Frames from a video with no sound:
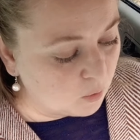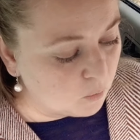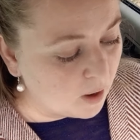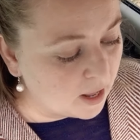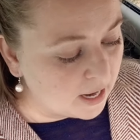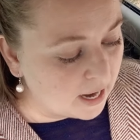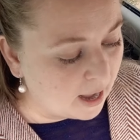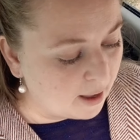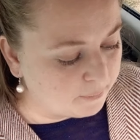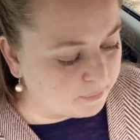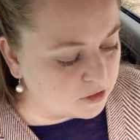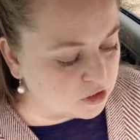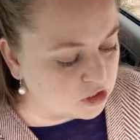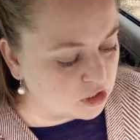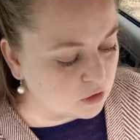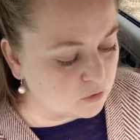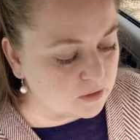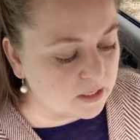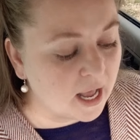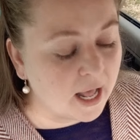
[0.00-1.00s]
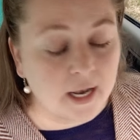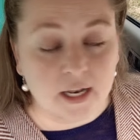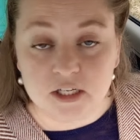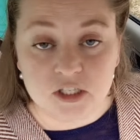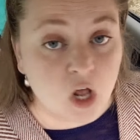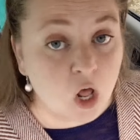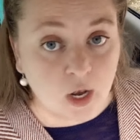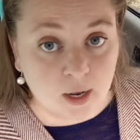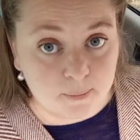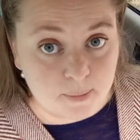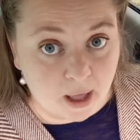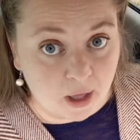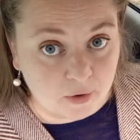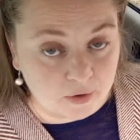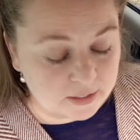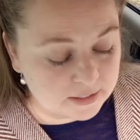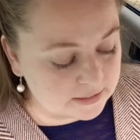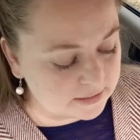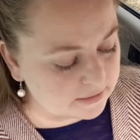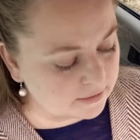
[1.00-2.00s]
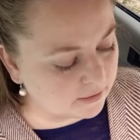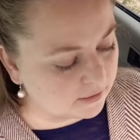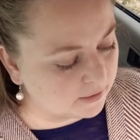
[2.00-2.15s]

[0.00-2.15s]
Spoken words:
What happened to you? Tell us all about it!"